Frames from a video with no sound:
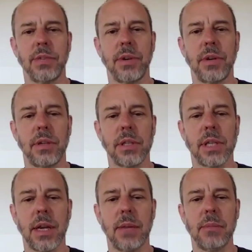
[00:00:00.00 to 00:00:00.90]
for a long
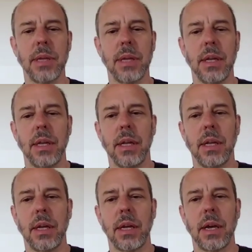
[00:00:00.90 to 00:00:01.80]
time.
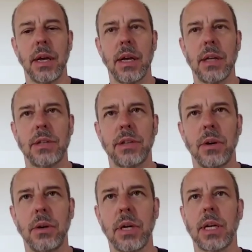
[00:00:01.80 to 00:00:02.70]

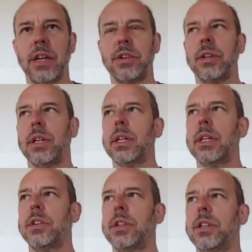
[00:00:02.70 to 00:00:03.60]
So occasionally, in
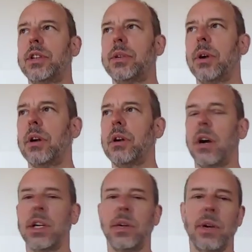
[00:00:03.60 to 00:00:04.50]
addition to our
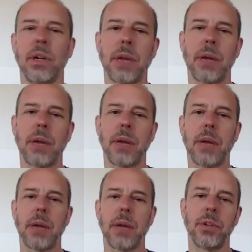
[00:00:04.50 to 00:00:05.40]
ongoing
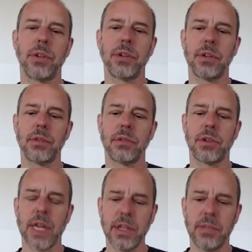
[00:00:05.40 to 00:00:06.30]
membership, which
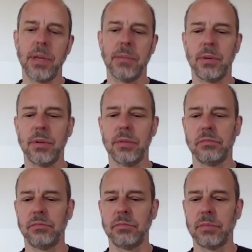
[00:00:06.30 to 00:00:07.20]
trains
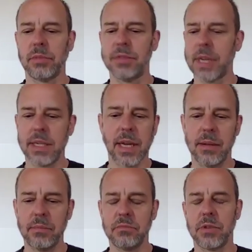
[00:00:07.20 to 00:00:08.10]
people of any
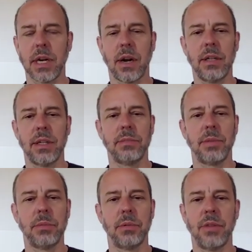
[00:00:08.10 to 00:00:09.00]
type, regardless,
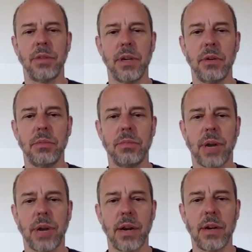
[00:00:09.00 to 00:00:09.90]
people who have no
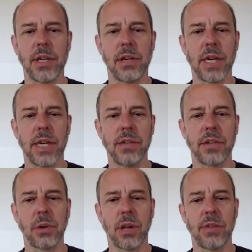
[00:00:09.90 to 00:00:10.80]
prior degrees
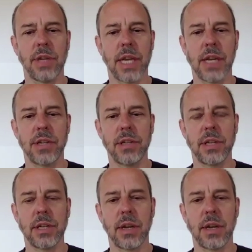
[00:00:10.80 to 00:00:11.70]
or qualifications
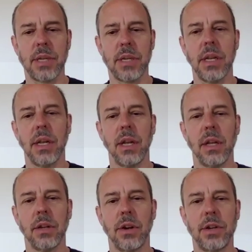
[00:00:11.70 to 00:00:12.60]
can come in,
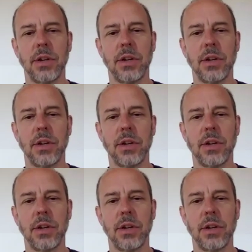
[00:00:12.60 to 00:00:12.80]
learn to